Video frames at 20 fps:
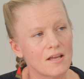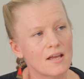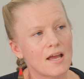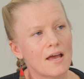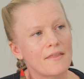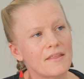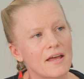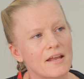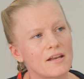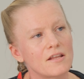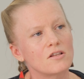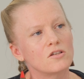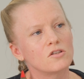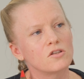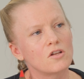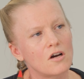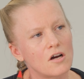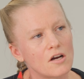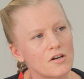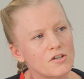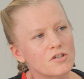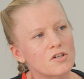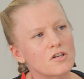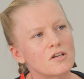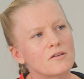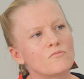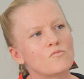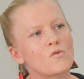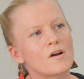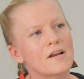And then in the long
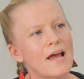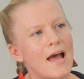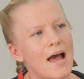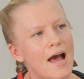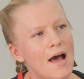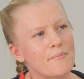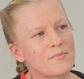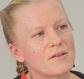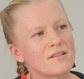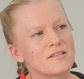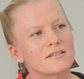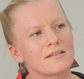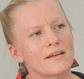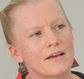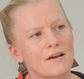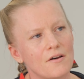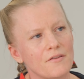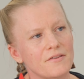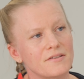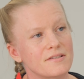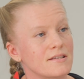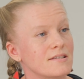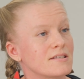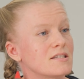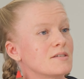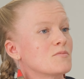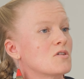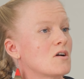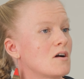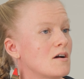term, what happens to health
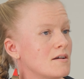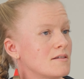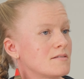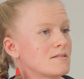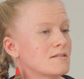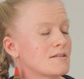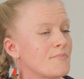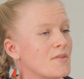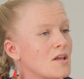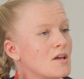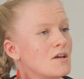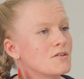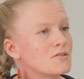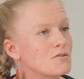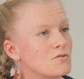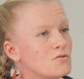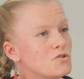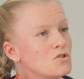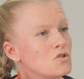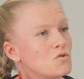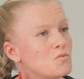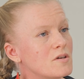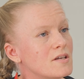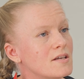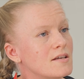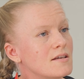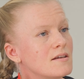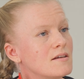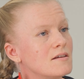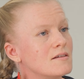system costs? So do
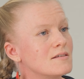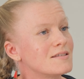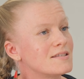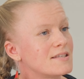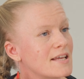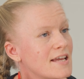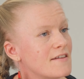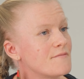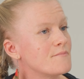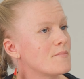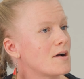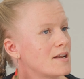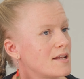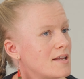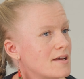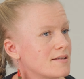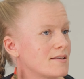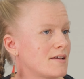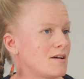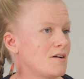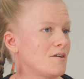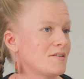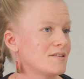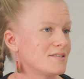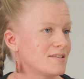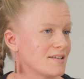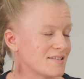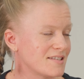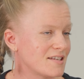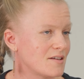we save money as a health
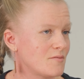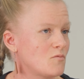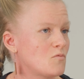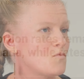system